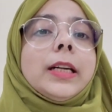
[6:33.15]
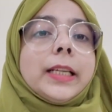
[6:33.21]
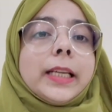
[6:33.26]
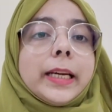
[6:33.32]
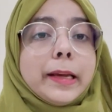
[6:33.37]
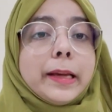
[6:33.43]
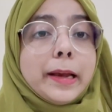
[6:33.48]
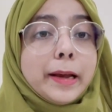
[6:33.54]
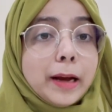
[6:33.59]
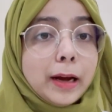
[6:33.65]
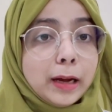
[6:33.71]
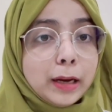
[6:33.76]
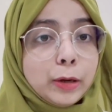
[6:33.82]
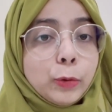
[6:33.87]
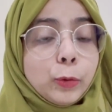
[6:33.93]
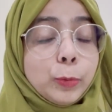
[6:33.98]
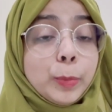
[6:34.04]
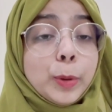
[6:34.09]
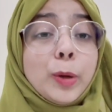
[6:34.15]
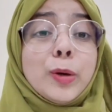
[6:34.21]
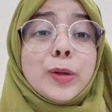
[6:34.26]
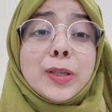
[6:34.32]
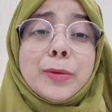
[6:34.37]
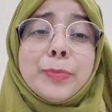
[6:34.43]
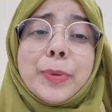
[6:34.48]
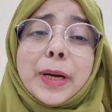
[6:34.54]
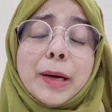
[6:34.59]
taking a loan,
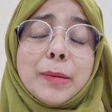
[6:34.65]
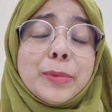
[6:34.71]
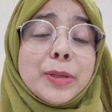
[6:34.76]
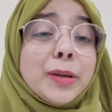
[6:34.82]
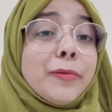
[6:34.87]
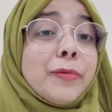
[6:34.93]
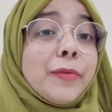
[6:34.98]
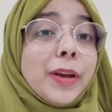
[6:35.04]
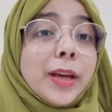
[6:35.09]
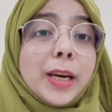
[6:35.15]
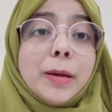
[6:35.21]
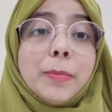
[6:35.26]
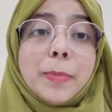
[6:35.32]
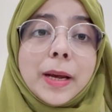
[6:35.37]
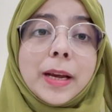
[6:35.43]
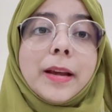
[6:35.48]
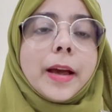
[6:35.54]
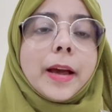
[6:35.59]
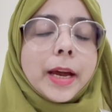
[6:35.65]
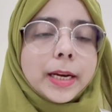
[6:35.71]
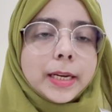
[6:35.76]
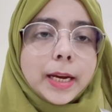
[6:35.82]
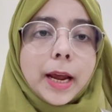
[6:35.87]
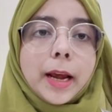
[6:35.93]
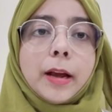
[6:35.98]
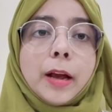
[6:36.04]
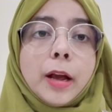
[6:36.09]
because it becomes a very big
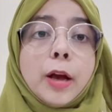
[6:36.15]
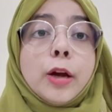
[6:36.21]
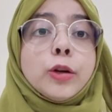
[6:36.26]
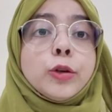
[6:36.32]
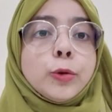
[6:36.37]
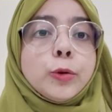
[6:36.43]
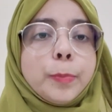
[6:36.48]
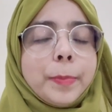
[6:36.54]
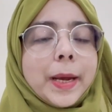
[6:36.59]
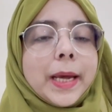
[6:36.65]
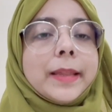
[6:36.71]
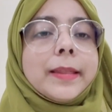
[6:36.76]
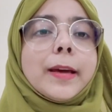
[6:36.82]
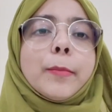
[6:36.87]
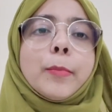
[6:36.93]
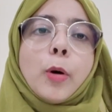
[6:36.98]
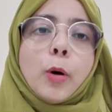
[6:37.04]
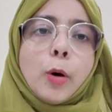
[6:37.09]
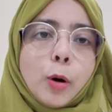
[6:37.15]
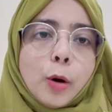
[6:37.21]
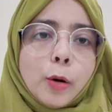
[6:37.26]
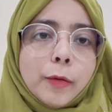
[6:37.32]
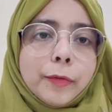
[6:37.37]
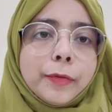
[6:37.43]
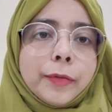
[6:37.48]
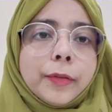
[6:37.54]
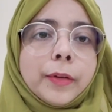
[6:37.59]
headache to pay them
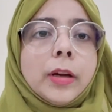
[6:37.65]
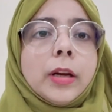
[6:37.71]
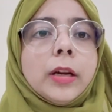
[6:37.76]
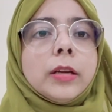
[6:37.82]
off.